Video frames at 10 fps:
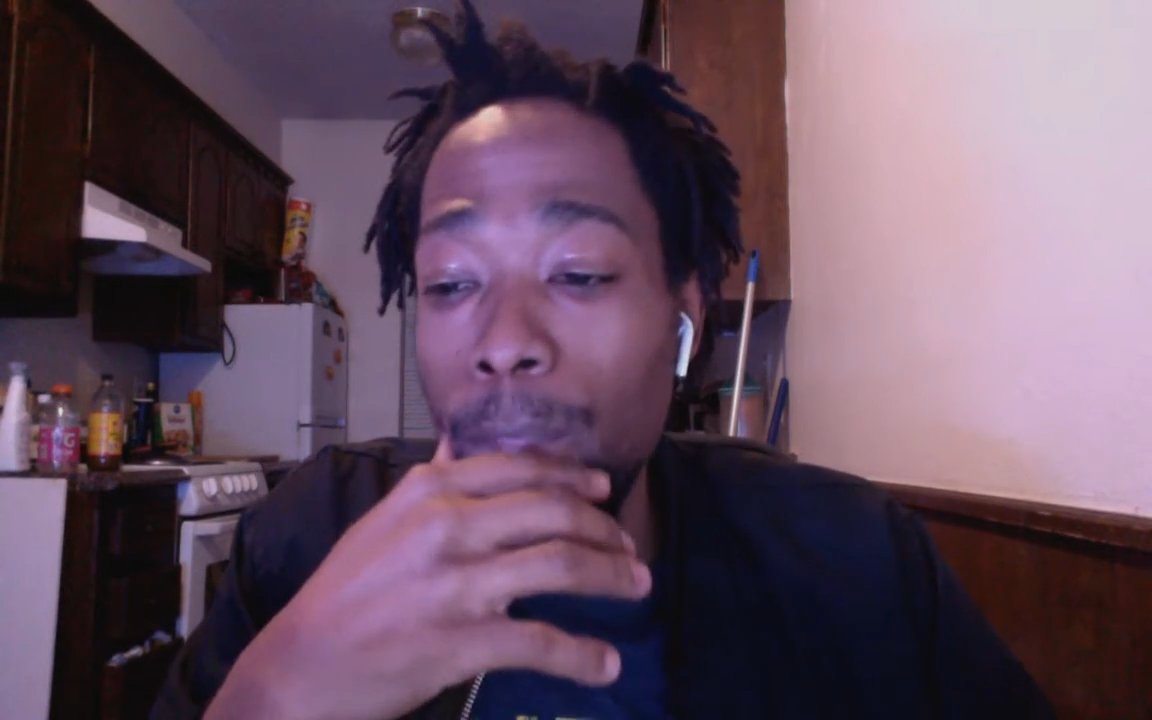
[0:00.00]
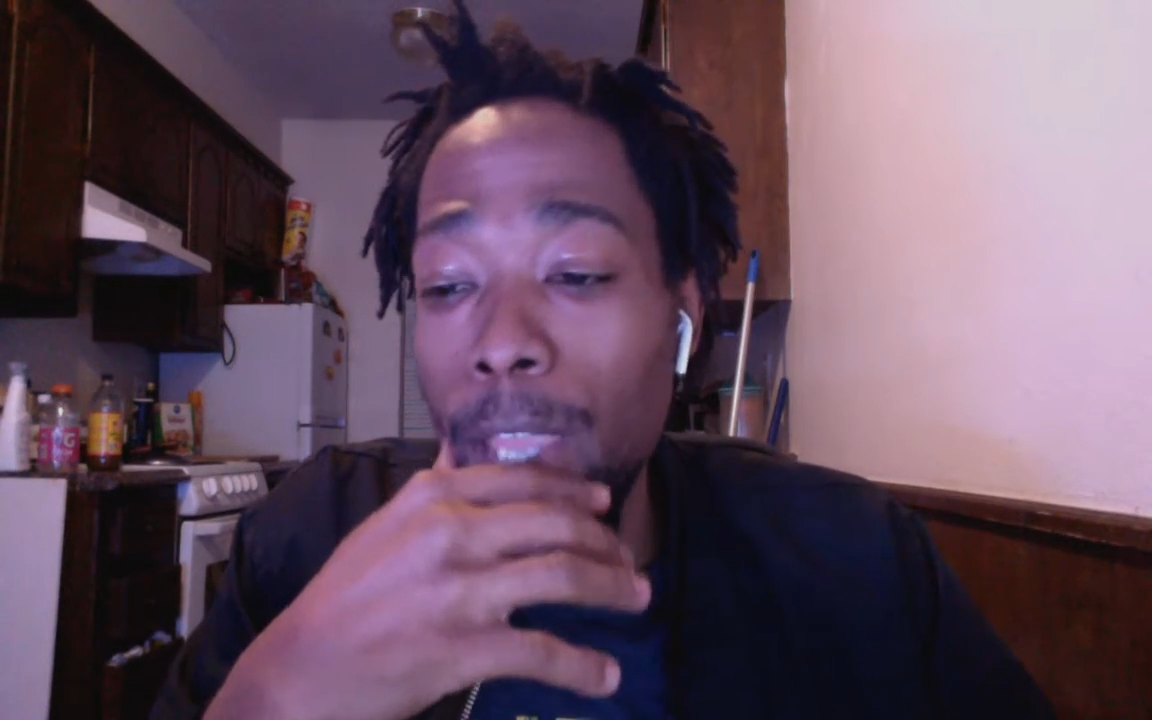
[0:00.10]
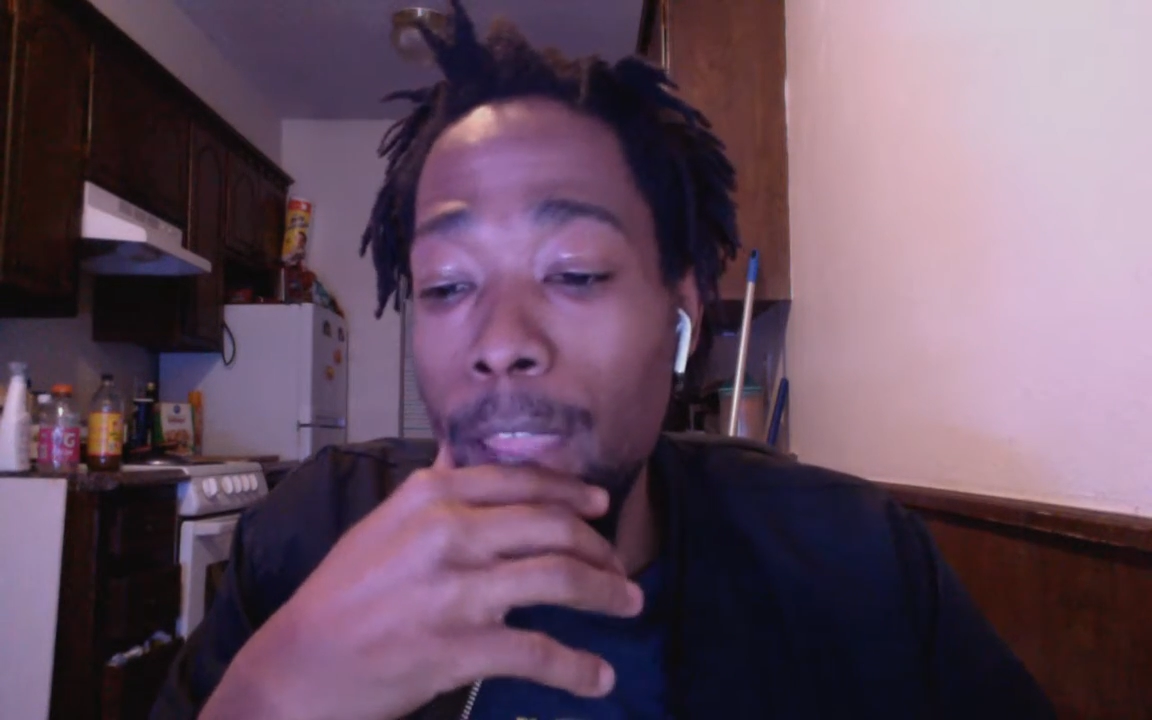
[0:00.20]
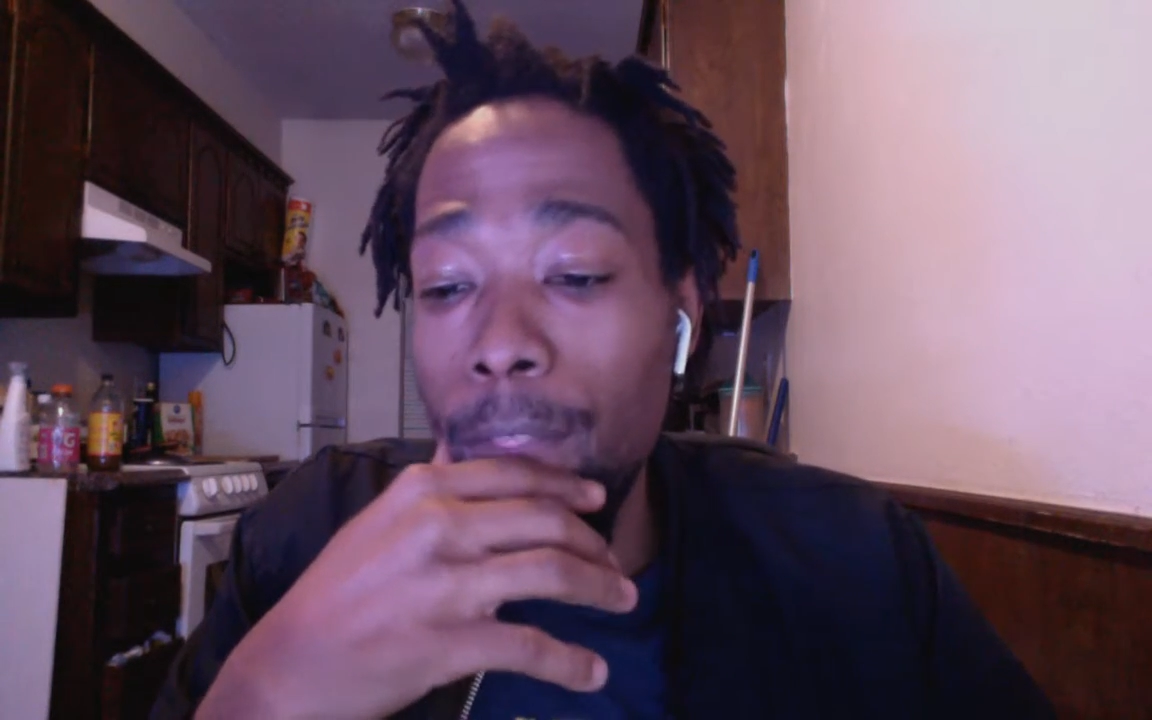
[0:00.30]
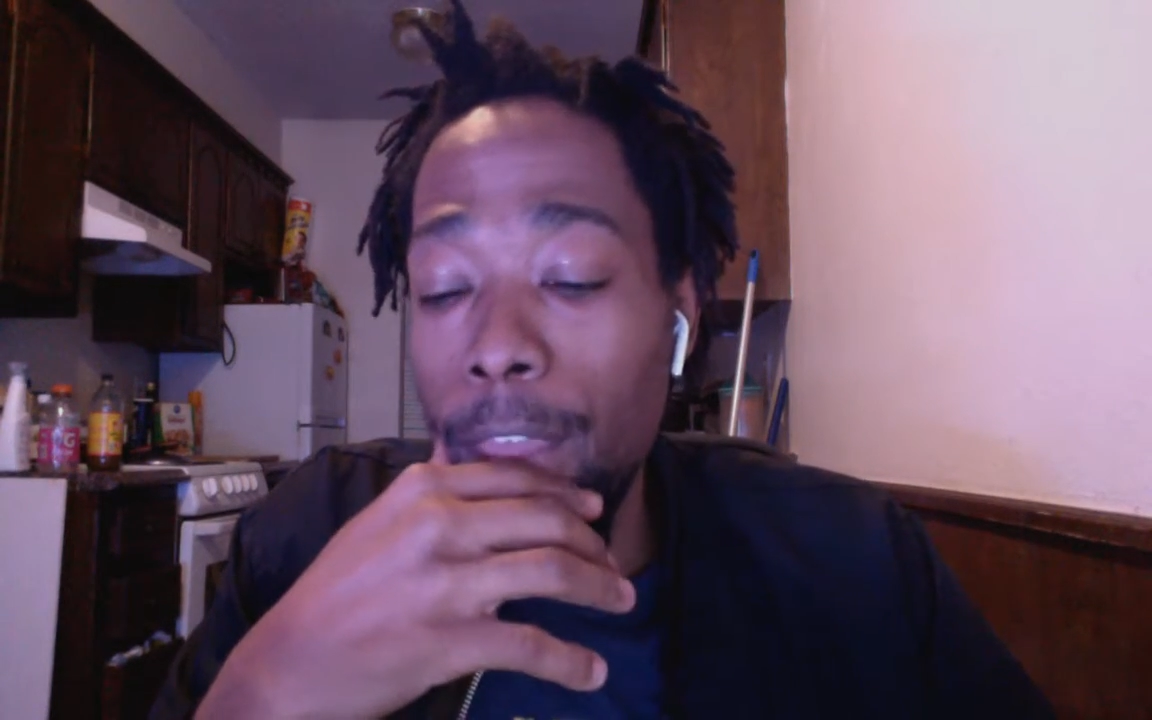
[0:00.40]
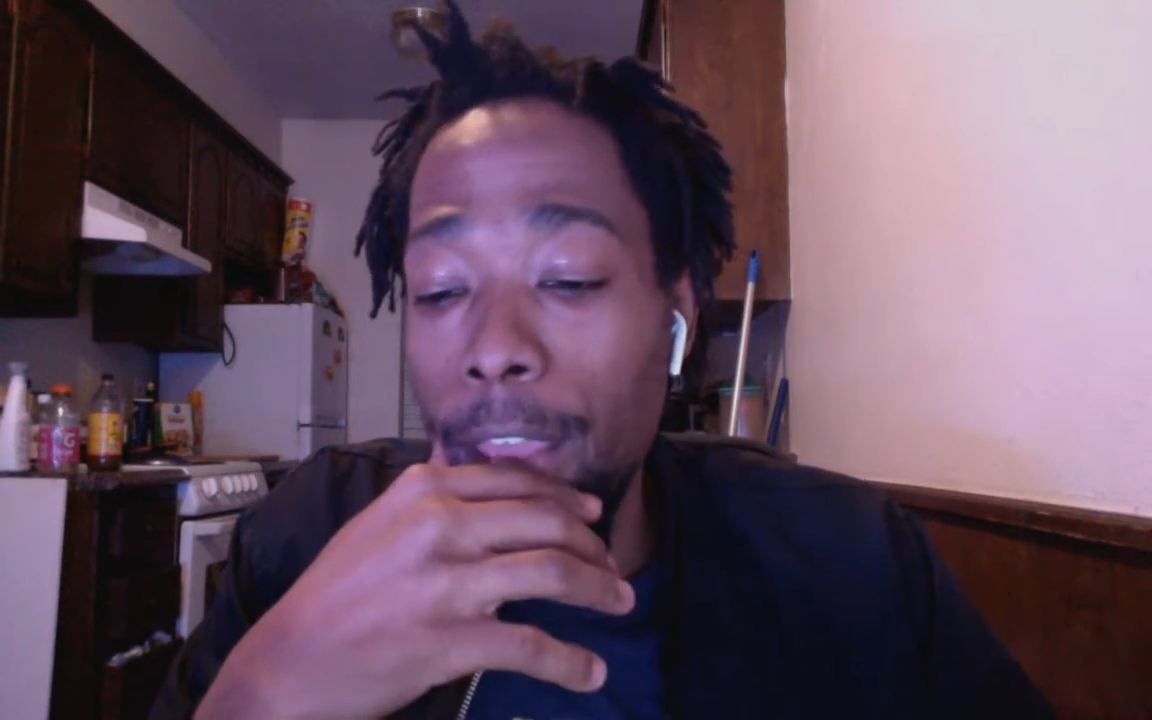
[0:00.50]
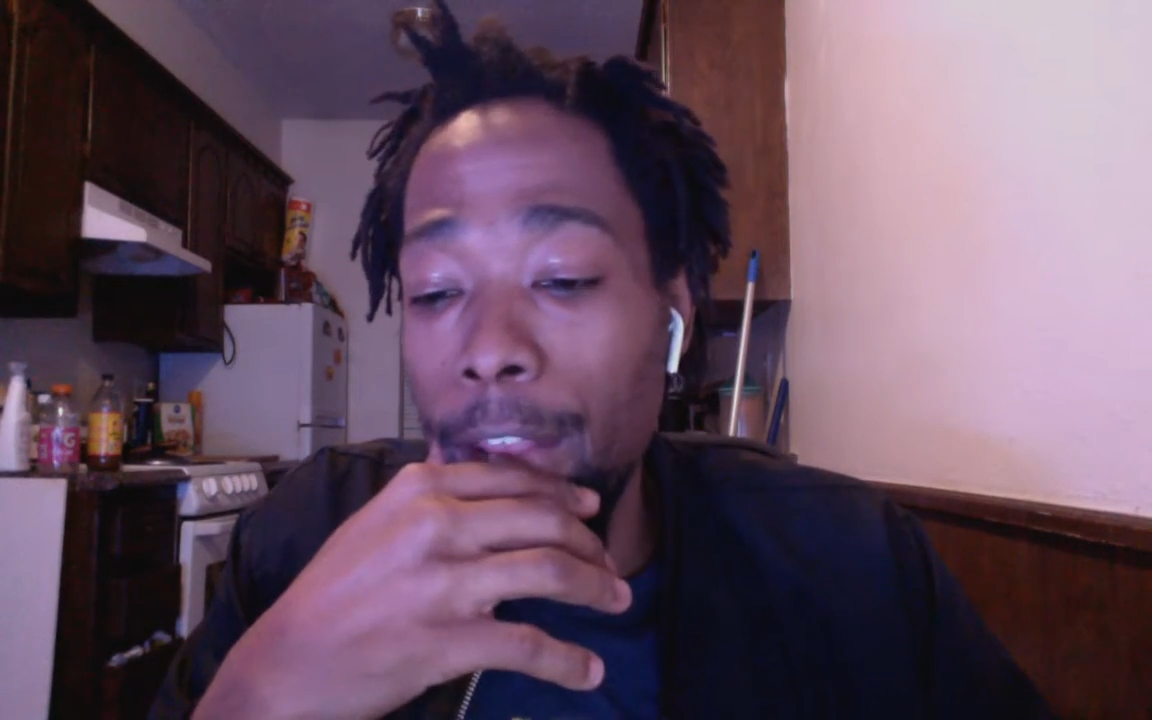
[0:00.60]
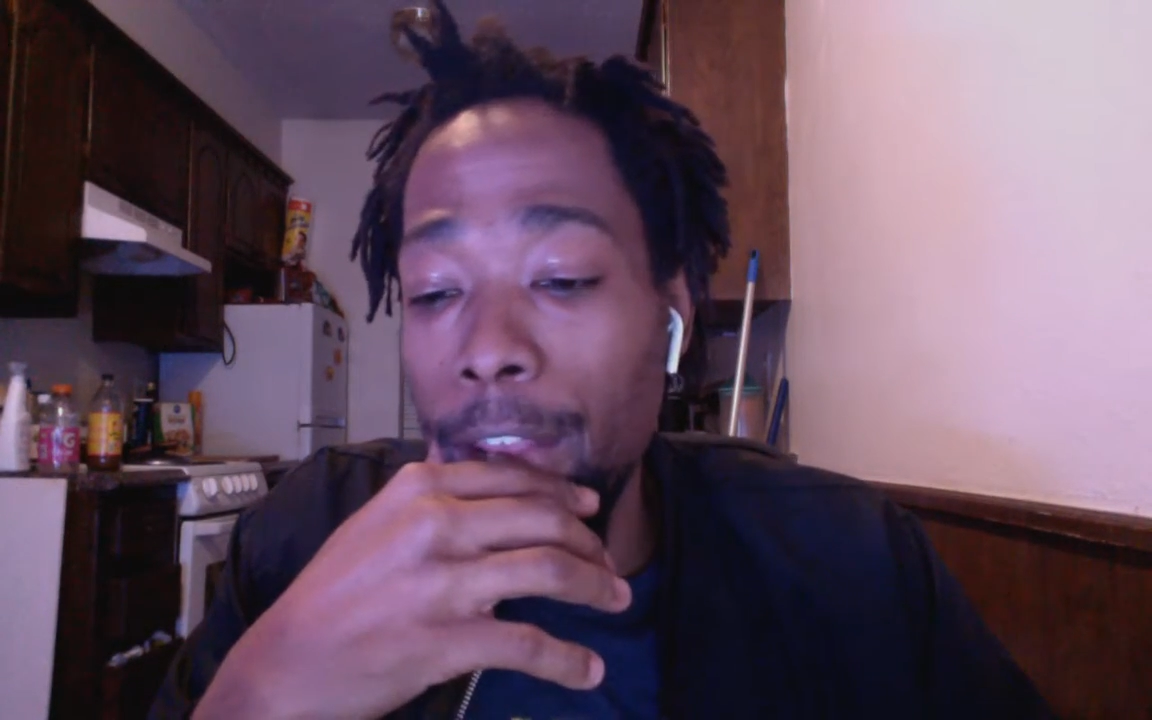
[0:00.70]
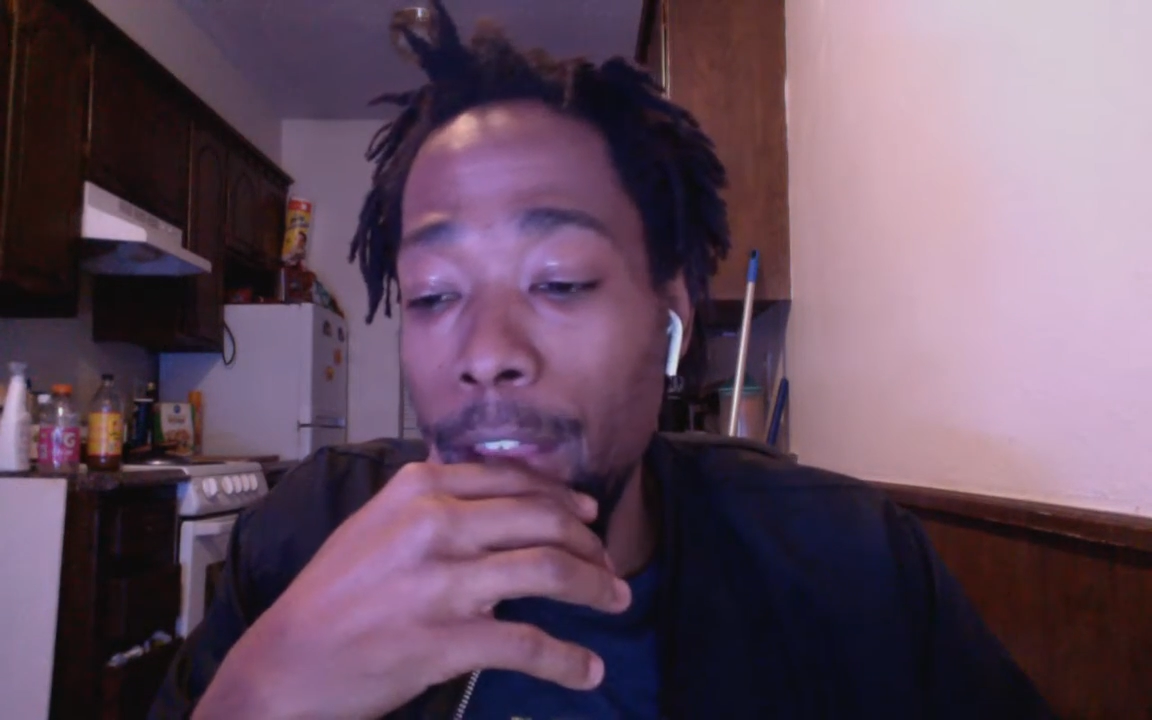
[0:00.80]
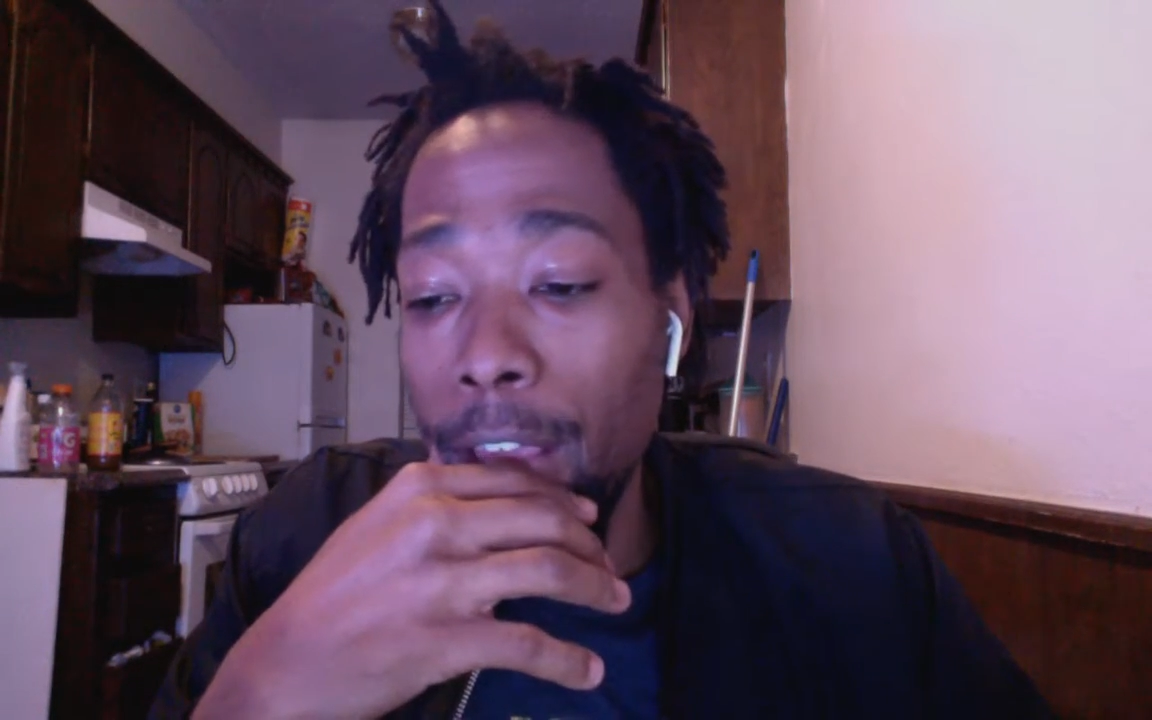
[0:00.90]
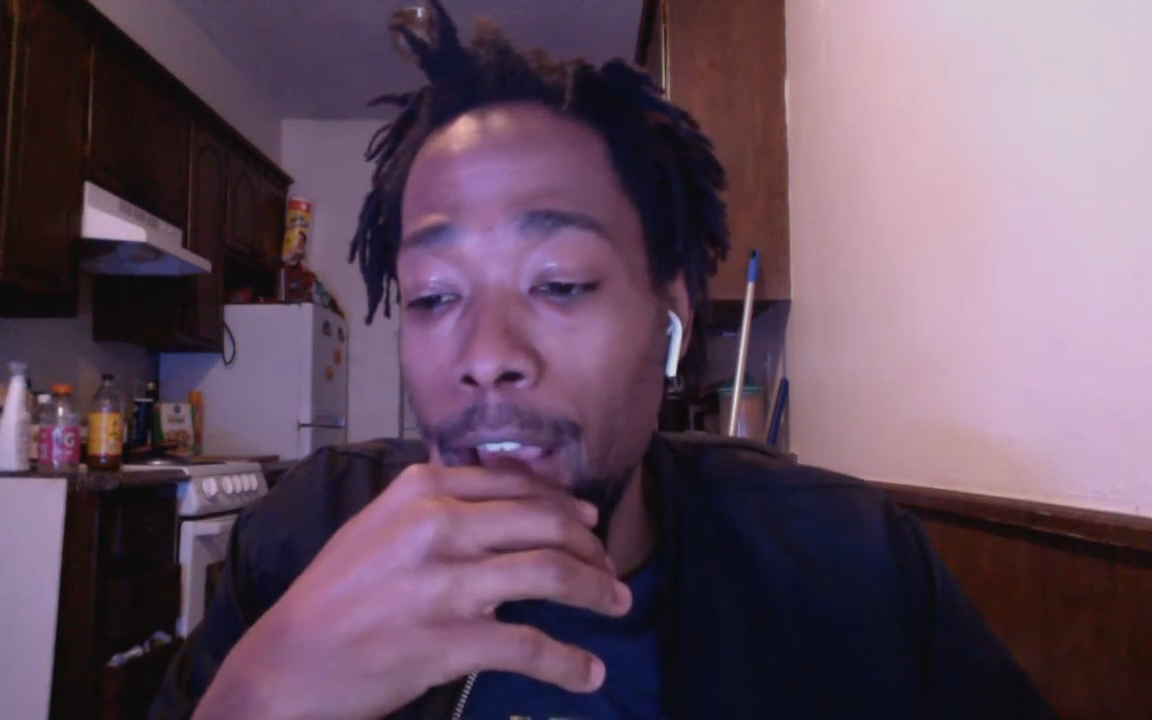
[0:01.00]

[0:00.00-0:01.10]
and then